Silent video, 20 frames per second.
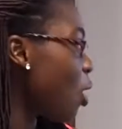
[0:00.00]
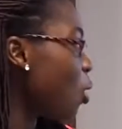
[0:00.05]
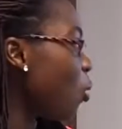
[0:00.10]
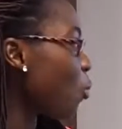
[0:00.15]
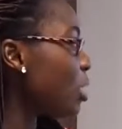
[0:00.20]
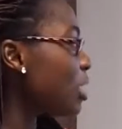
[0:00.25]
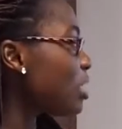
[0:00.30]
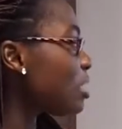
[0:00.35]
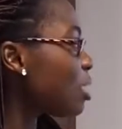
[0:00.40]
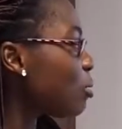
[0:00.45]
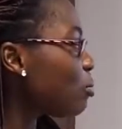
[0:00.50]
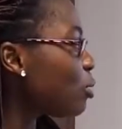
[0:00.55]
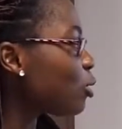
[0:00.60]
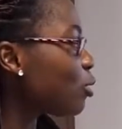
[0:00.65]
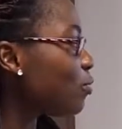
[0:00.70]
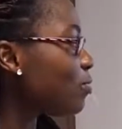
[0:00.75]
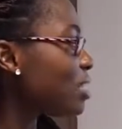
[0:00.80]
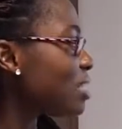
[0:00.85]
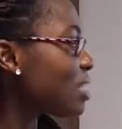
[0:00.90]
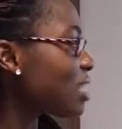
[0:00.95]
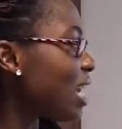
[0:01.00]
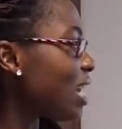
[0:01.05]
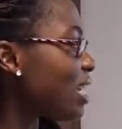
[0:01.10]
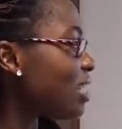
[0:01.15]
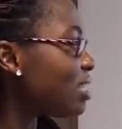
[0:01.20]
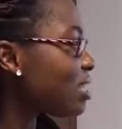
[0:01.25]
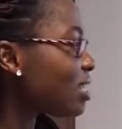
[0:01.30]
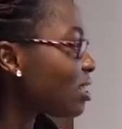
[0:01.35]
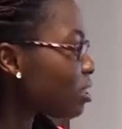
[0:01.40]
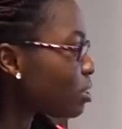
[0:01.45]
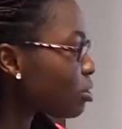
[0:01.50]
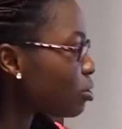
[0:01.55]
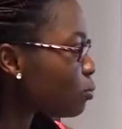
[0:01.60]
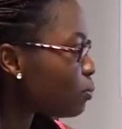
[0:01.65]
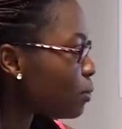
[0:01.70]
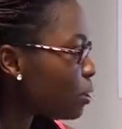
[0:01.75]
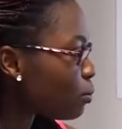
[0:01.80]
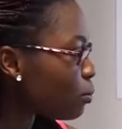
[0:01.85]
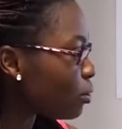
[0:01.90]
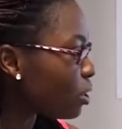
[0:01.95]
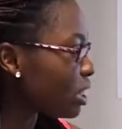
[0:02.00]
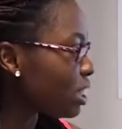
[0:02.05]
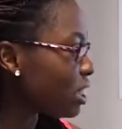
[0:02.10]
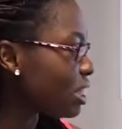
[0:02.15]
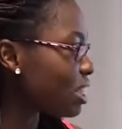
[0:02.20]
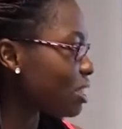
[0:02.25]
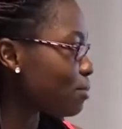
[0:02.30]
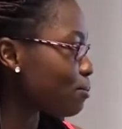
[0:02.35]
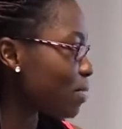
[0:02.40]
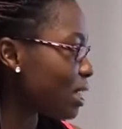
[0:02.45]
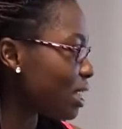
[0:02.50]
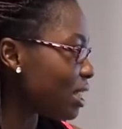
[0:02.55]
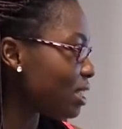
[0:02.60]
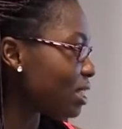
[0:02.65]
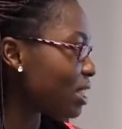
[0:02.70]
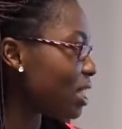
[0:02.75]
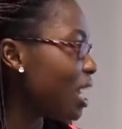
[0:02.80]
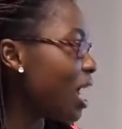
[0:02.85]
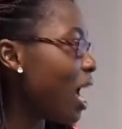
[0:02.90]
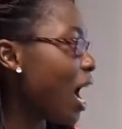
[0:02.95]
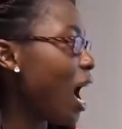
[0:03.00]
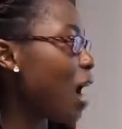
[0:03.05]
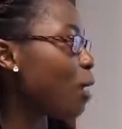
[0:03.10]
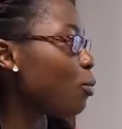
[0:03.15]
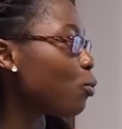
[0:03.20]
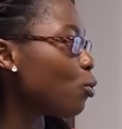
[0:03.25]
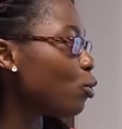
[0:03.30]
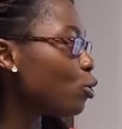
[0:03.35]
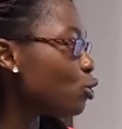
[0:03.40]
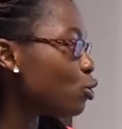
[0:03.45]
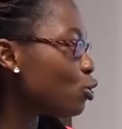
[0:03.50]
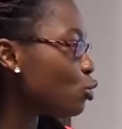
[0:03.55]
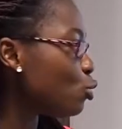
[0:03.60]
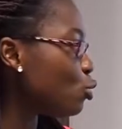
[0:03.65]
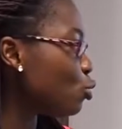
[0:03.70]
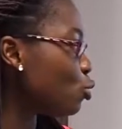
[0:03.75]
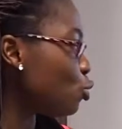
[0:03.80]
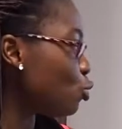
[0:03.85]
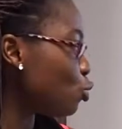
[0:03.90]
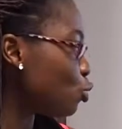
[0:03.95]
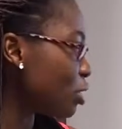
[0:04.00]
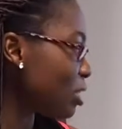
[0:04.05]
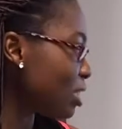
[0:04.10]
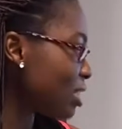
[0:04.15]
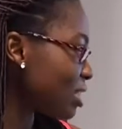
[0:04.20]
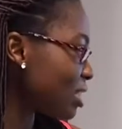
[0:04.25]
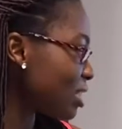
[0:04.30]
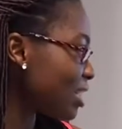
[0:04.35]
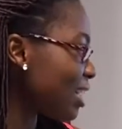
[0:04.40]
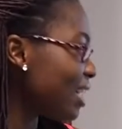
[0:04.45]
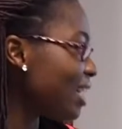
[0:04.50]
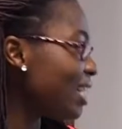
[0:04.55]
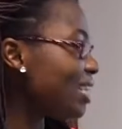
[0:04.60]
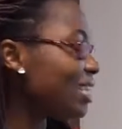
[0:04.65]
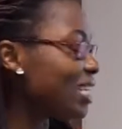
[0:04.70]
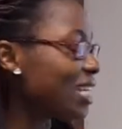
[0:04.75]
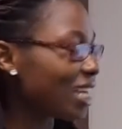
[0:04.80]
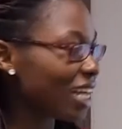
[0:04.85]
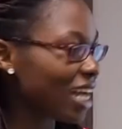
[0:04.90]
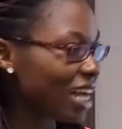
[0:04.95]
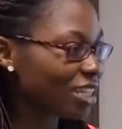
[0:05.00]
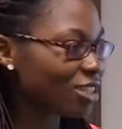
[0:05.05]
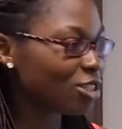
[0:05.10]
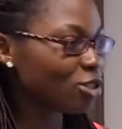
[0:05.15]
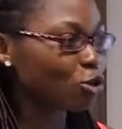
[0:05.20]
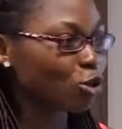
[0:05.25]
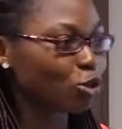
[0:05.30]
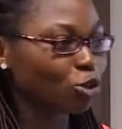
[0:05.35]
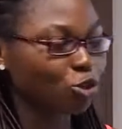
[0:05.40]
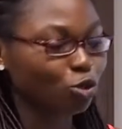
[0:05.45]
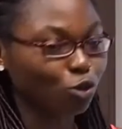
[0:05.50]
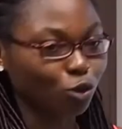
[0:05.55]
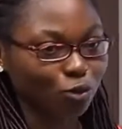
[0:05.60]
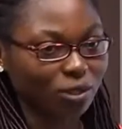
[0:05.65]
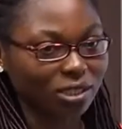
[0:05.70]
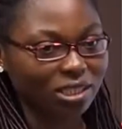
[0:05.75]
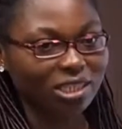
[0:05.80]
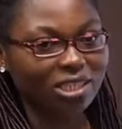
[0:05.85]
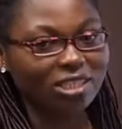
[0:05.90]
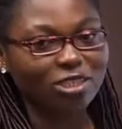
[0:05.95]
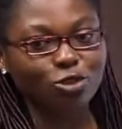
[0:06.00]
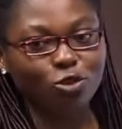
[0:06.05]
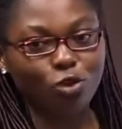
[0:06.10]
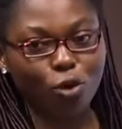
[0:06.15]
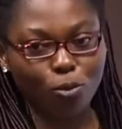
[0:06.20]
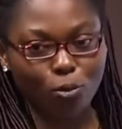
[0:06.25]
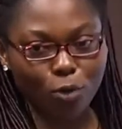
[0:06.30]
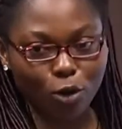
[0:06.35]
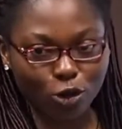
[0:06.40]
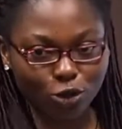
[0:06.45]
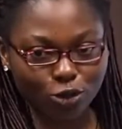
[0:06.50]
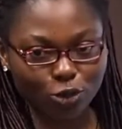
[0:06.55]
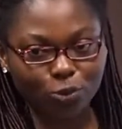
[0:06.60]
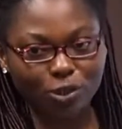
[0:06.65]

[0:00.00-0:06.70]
When someone of this kind says to people in this place, I want you to do this, they can't not do it. It is compulsory.